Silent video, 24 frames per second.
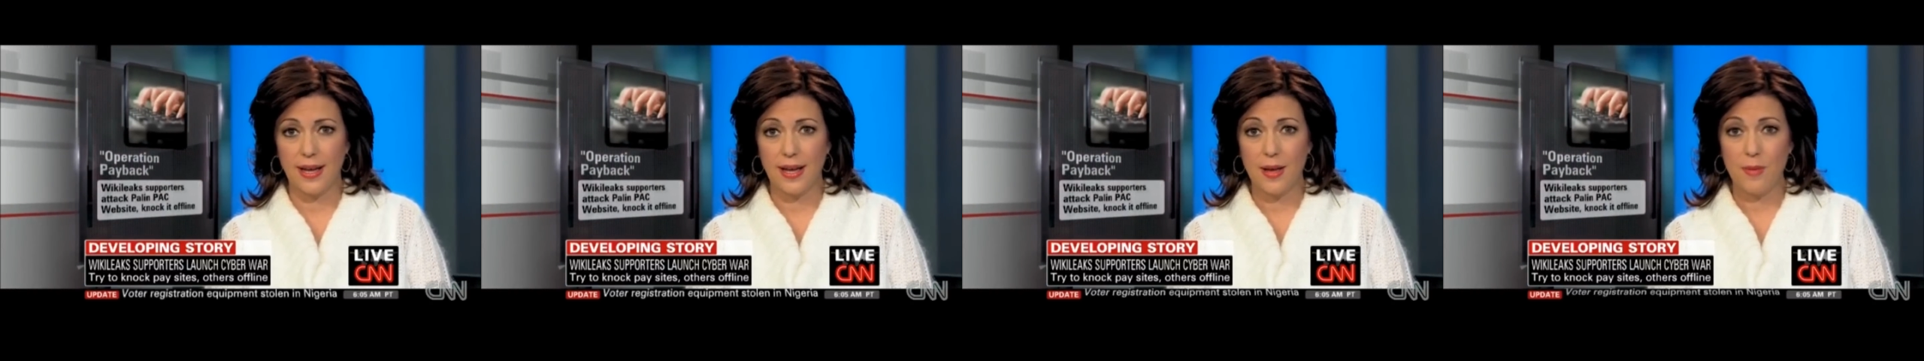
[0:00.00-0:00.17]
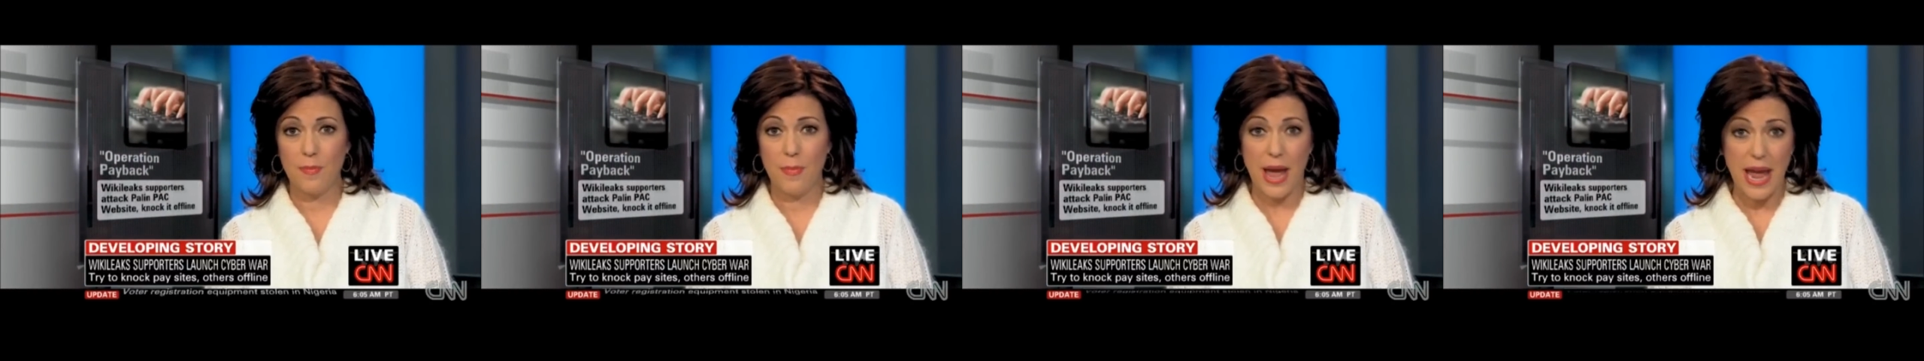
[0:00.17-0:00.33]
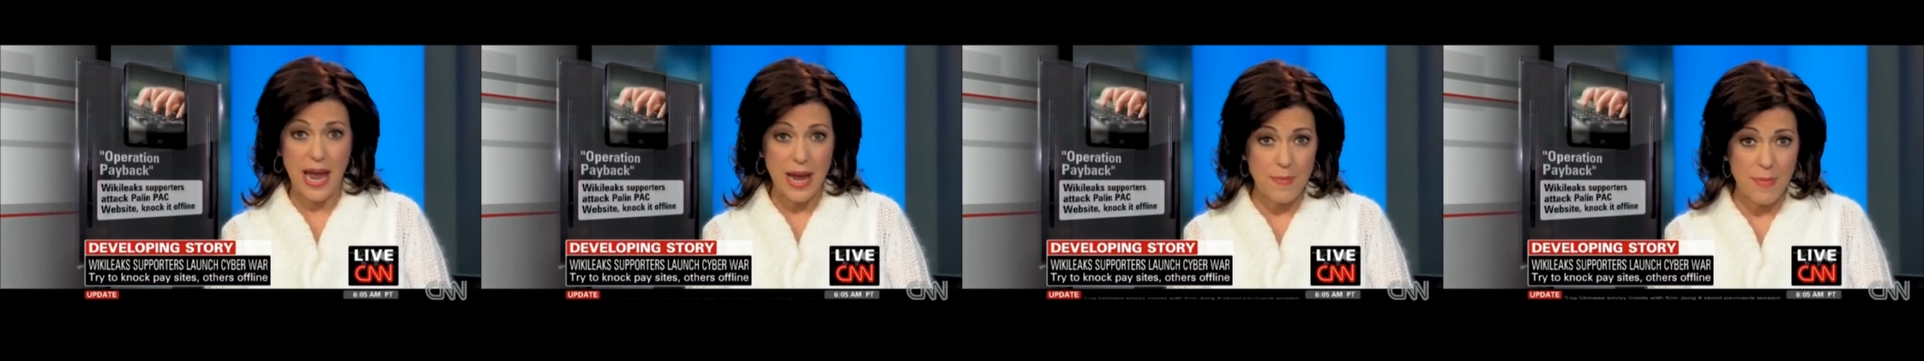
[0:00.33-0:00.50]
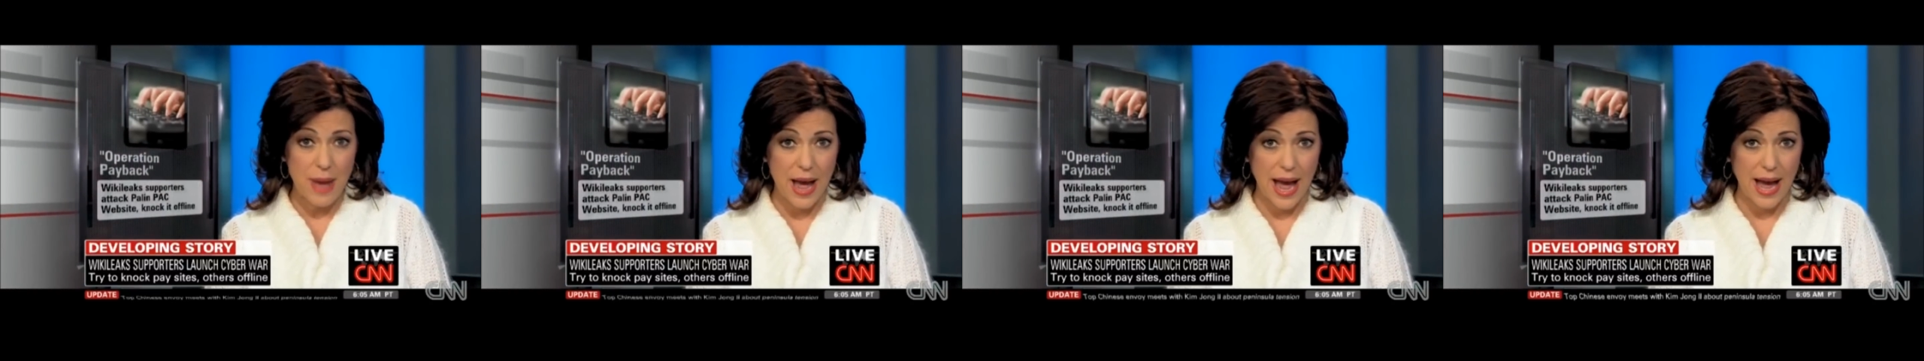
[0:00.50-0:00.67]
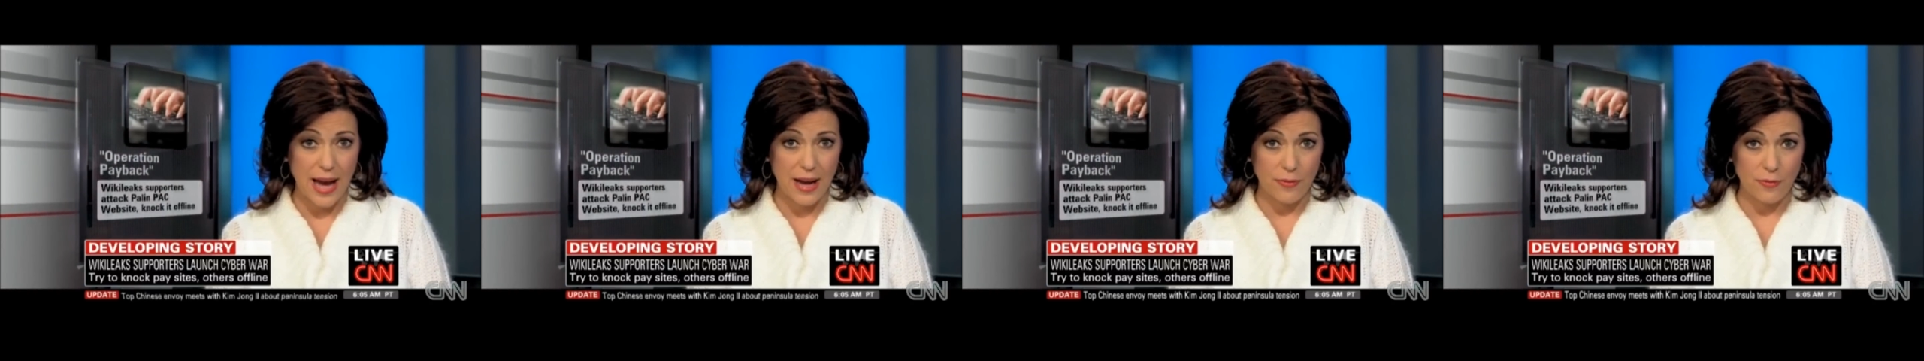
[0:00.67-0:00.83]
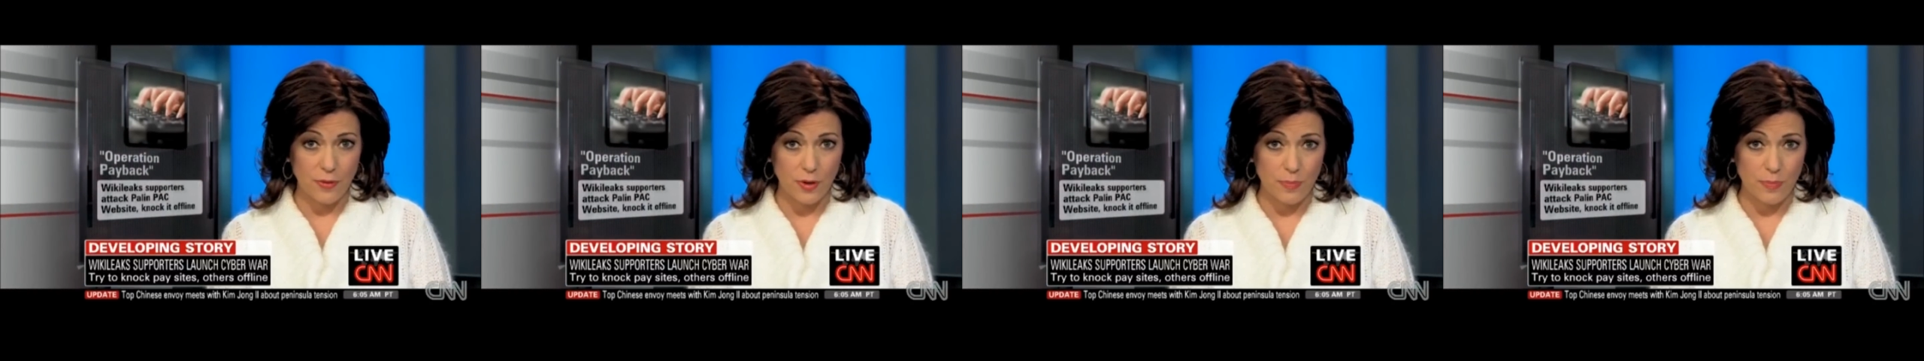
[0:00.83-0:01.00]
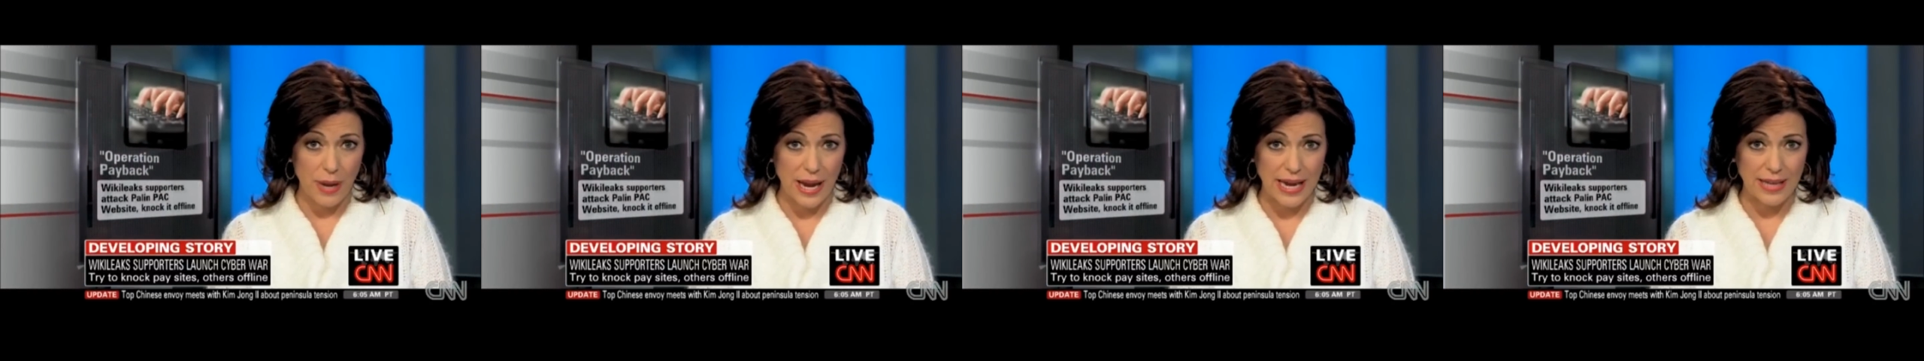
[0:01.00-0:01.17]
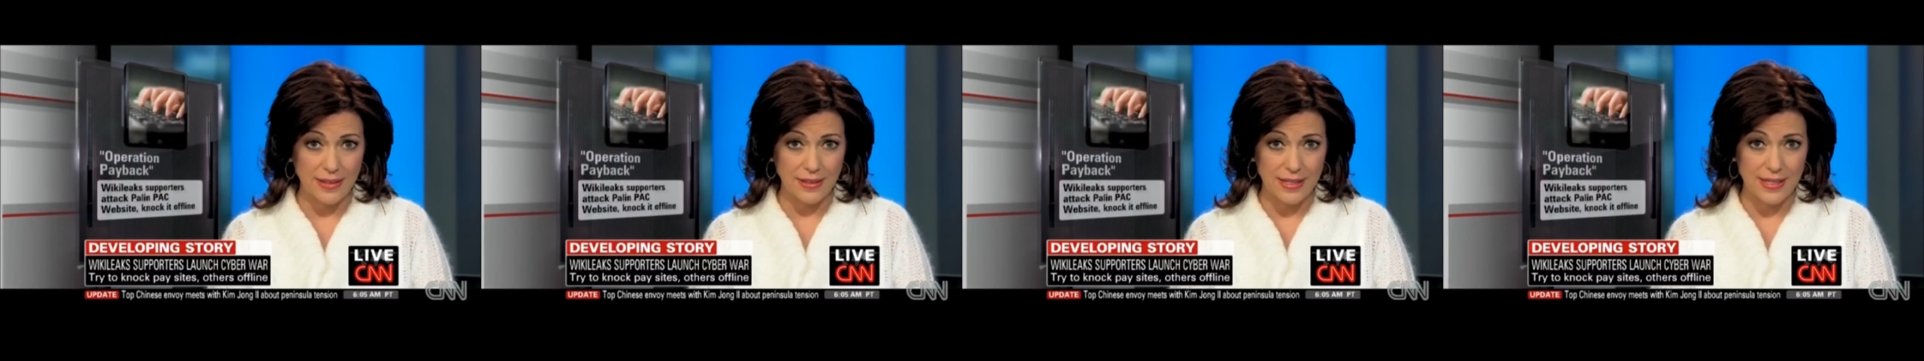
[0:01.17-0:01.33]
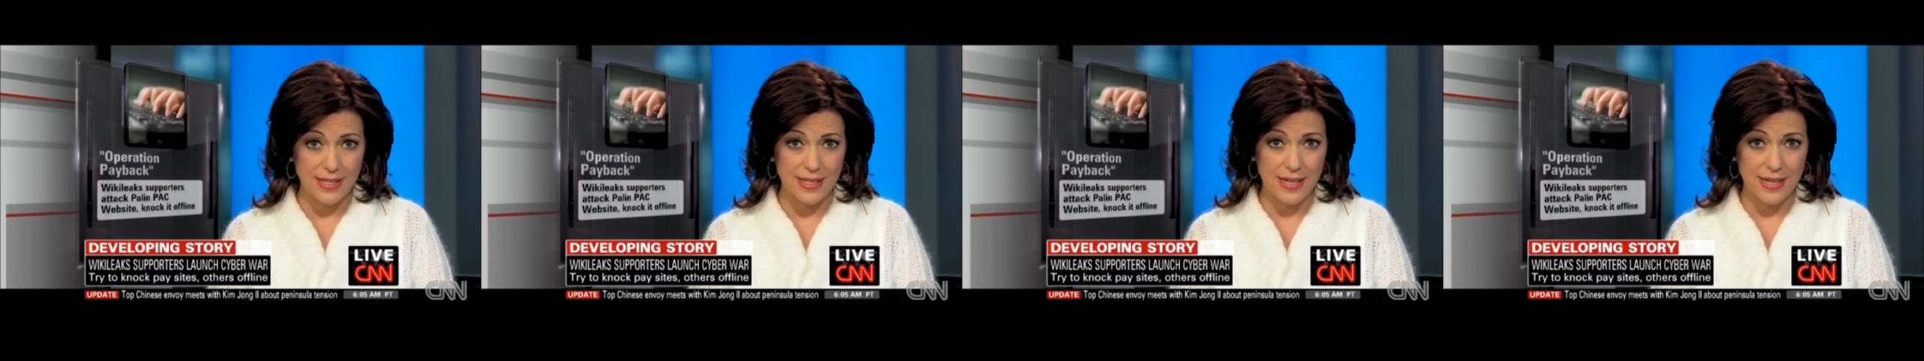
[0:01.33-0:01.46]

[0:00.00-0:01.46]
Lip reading: Payback for Palin